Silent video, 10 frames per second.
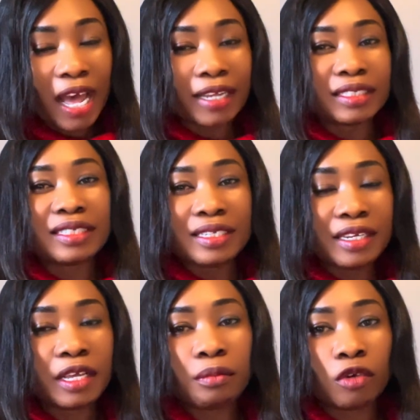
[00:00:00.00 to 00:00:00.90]
and the
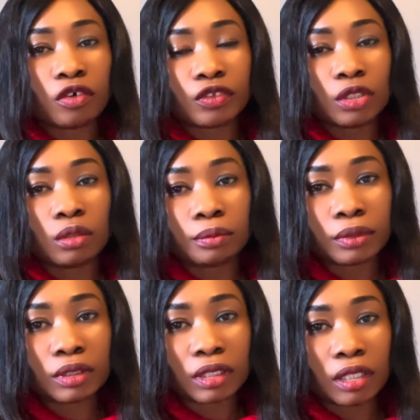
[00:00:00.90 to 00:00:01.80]
name of the
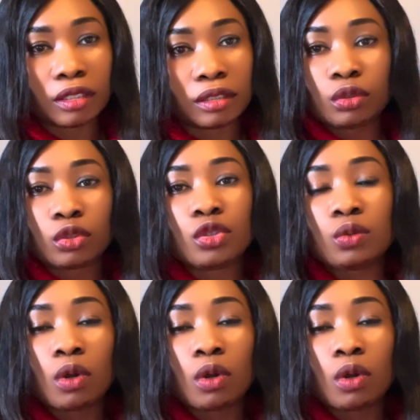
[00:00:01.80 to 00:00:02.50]
computer, so you